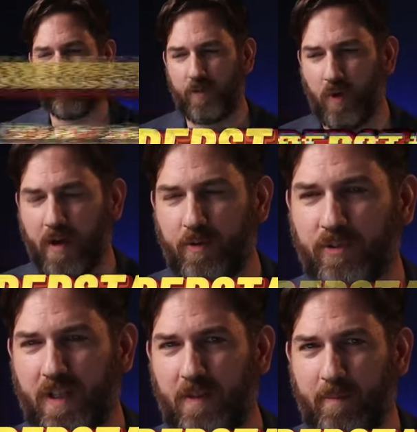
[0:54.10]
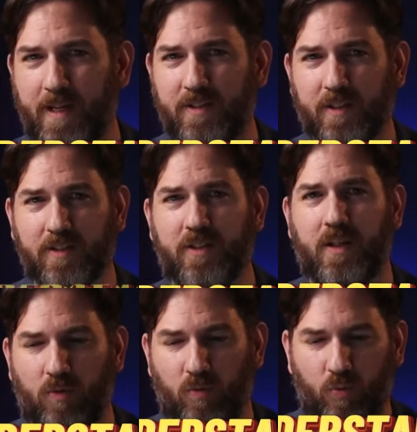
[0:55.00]
So if you understand the basics,
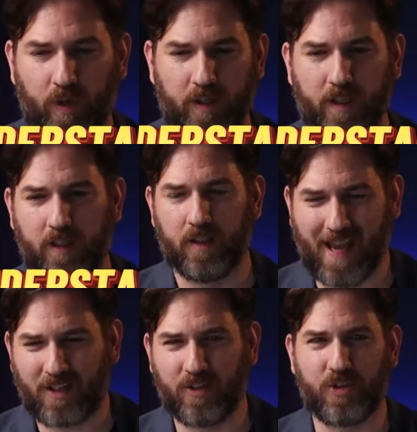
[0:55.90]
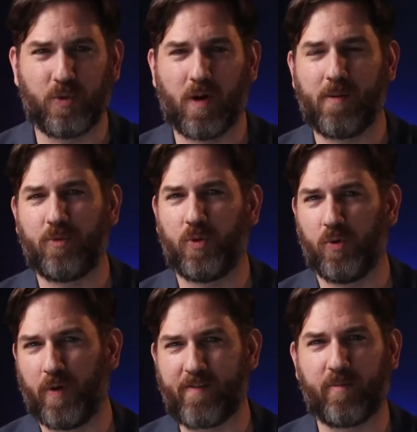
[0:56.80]
it really catches you up
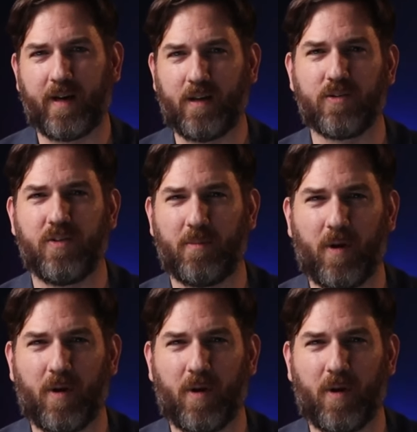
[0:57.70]
to everybody else in the